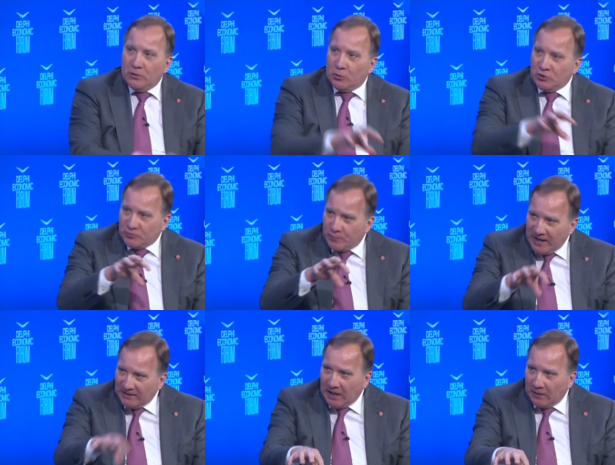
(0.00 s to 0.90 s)
or it's a
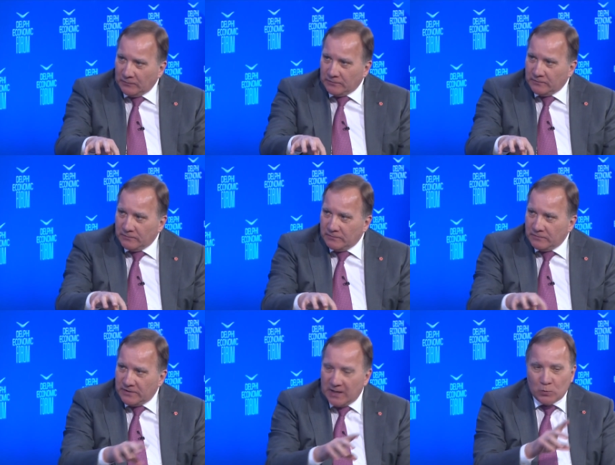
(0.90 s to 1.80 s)
breakdown.
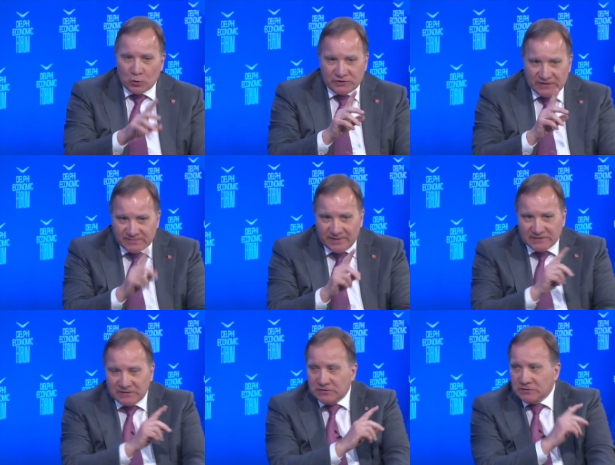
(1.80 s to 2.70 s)
That was his
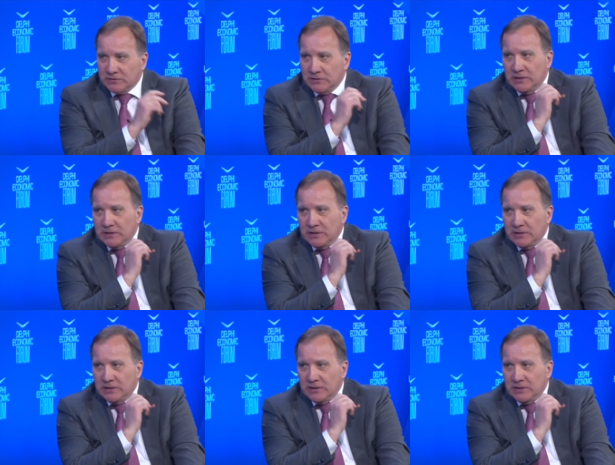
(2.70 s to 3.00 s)
message.